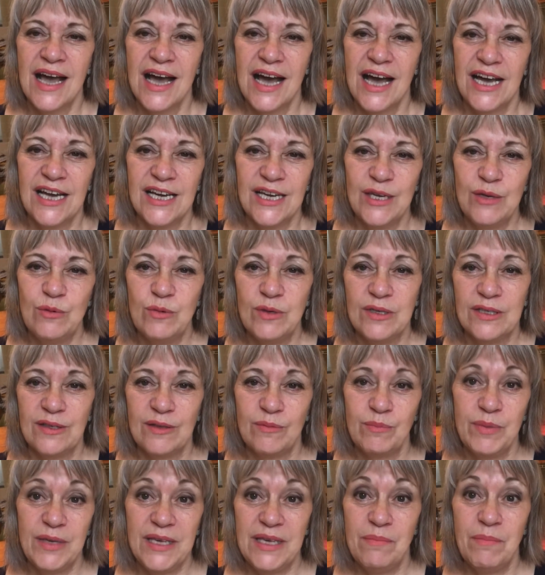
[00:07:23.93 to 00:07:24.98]
I will
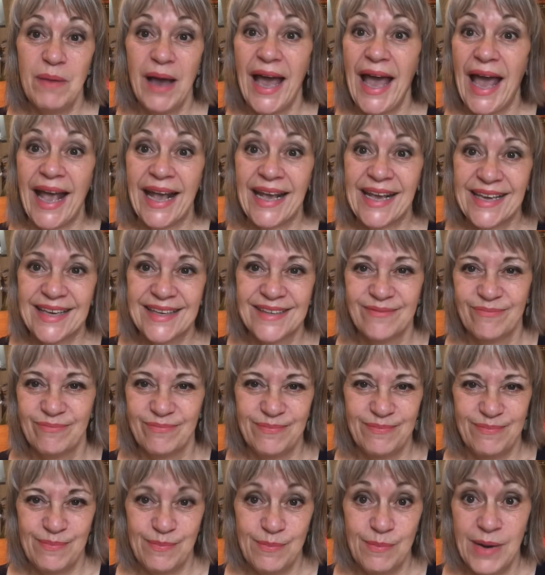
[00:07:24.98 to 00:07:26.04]
be back.
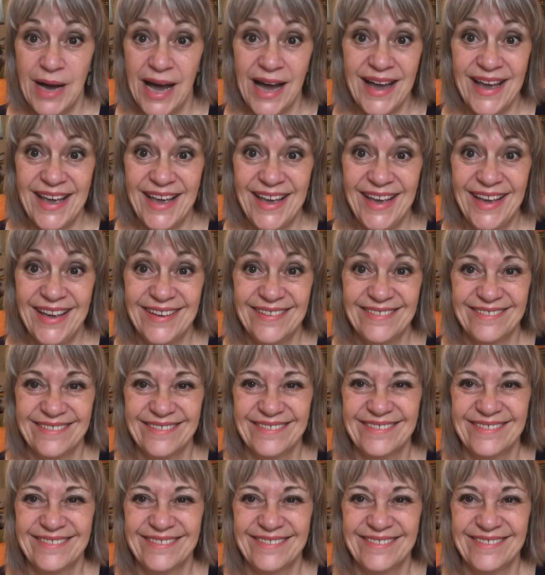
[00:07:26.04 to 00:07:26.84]
Bye.